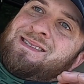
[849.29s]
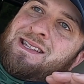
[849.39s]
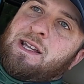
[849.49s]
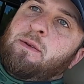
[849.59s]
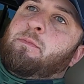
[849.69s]

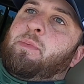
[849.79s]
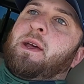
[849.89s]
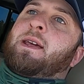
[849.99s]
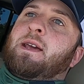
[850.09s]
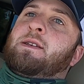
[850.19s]
slim
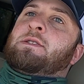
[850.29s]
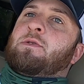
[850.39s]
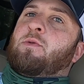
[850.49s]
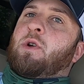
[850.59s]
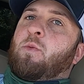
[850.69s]
pickings
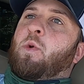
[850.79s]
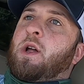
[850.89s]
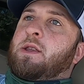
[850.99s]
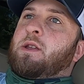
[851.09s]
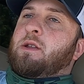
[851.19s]
on what